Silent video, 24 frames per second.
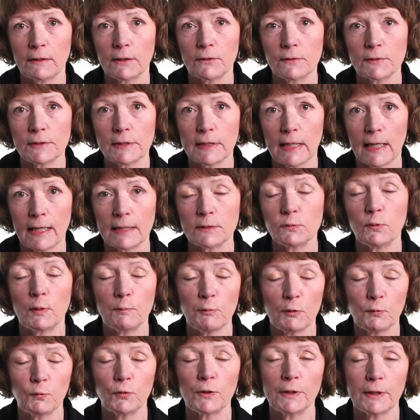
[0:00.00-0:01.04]
in those days.
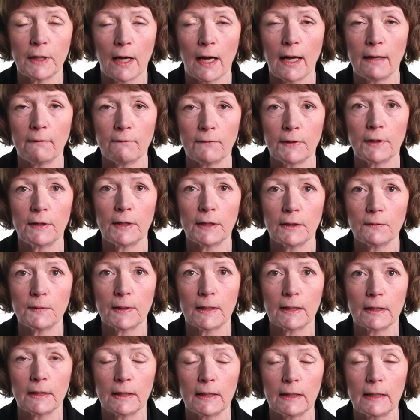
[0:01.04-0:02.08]
Women were dying very
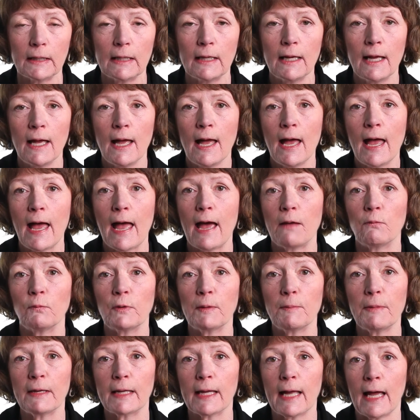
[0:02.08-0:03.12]
quickly. And we
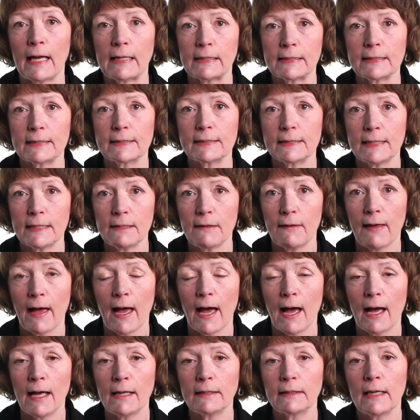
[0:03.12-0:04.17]
began to see
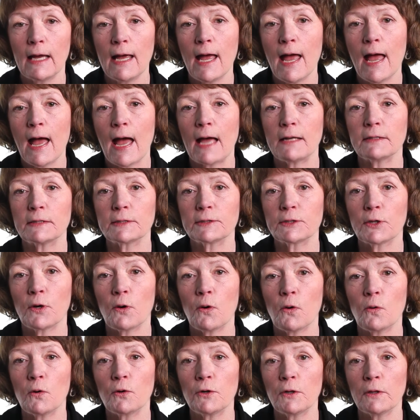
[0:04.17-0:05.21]
that. And
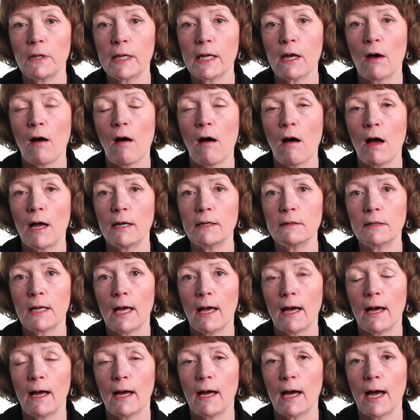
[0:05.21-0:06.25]
so early on,
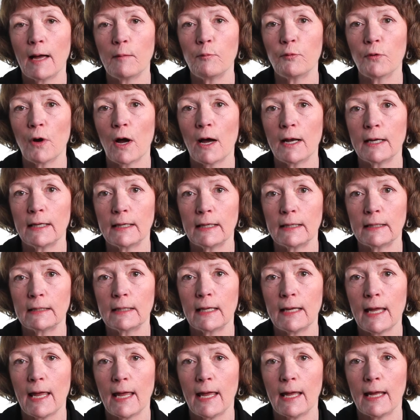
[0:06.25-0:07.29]
uh, I brought
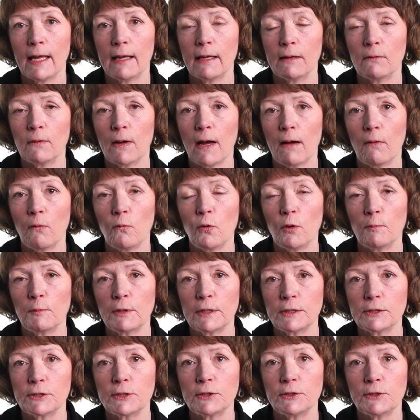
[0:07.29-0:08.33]
in a, a
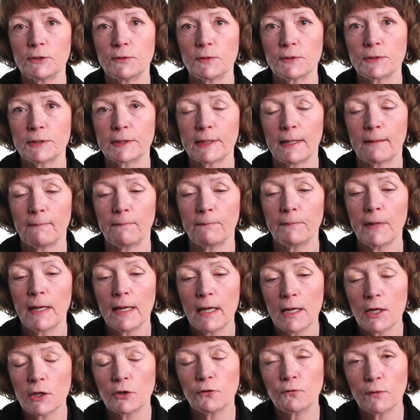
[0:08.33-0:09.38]
woman to do some
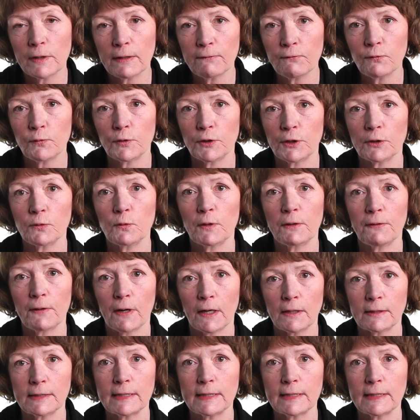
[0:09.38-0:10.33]
grief work with our